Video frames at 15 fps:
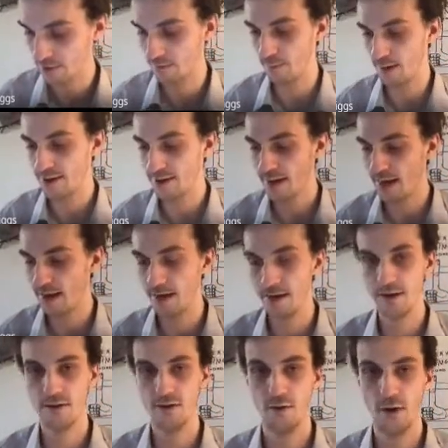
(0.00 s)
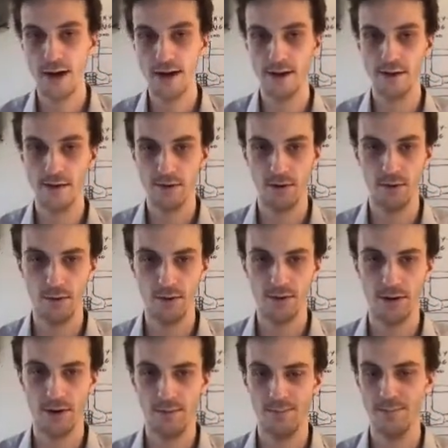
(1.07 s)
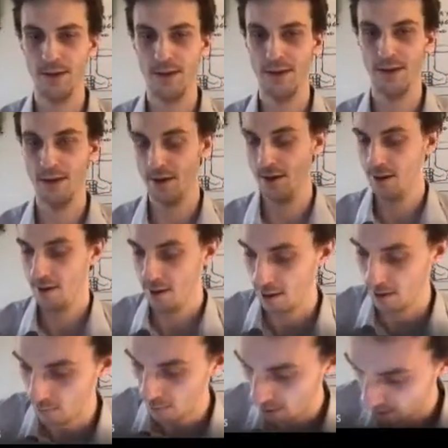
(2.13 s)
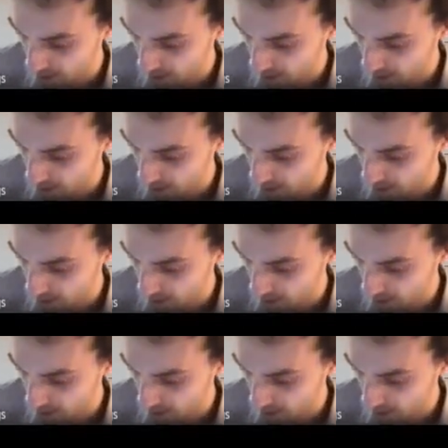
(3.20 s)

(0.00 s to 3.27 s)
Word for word: of my set gradings. So it's um, a graded